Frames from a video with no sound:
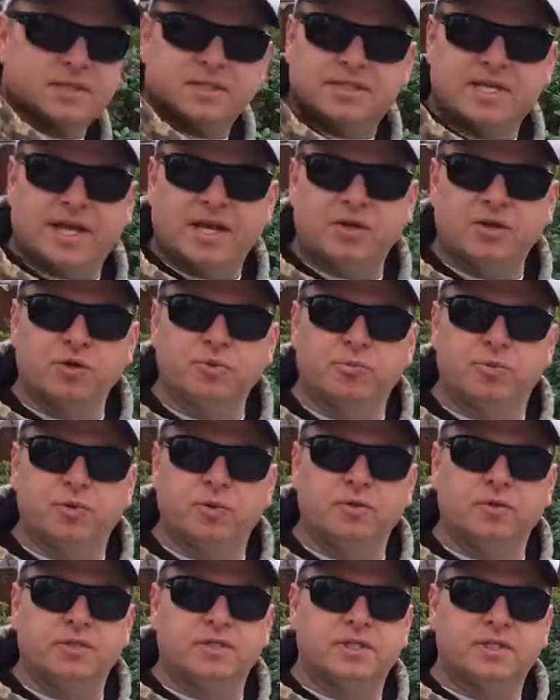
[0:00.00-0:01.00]
Daniel
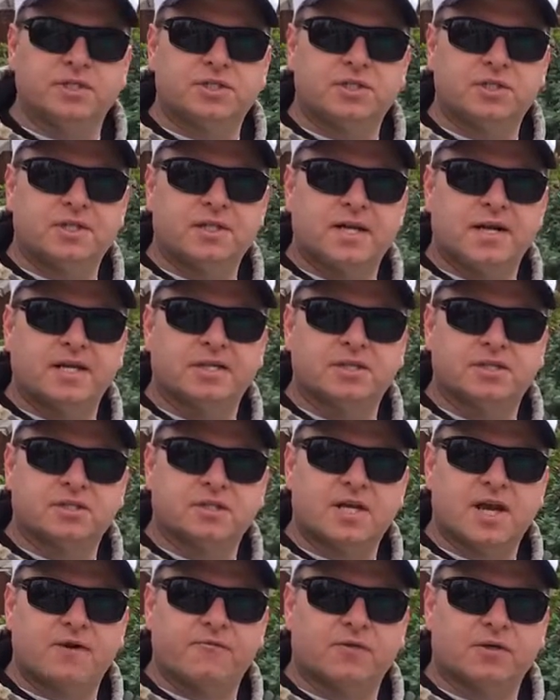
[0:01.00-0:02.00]
Boone edition that I
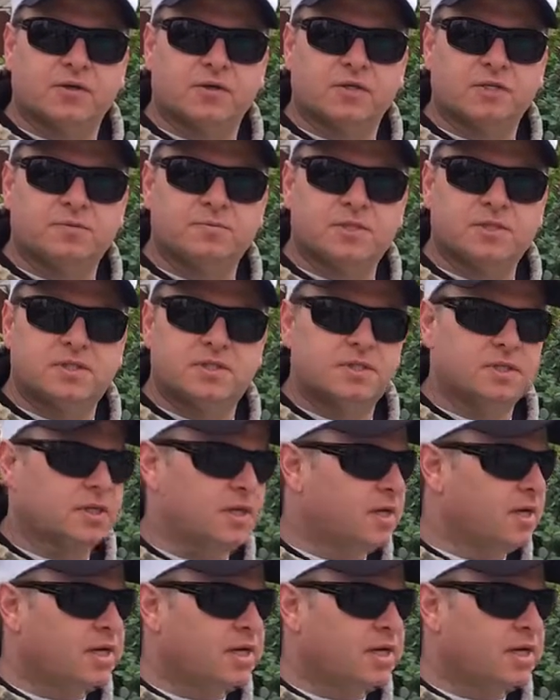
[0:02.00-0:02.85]
just got for Christmas,